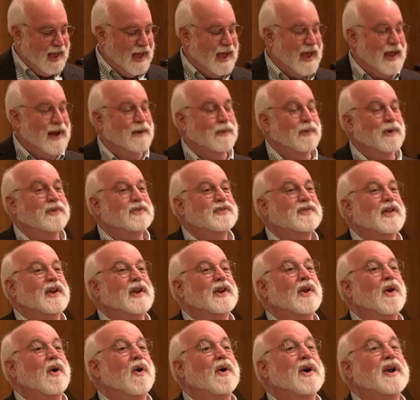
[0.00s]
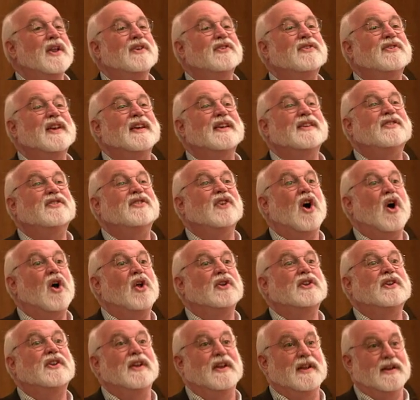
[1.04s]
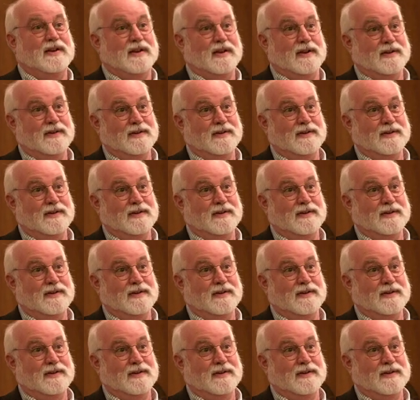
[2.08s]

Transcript: and it was, "The Lord is exalted."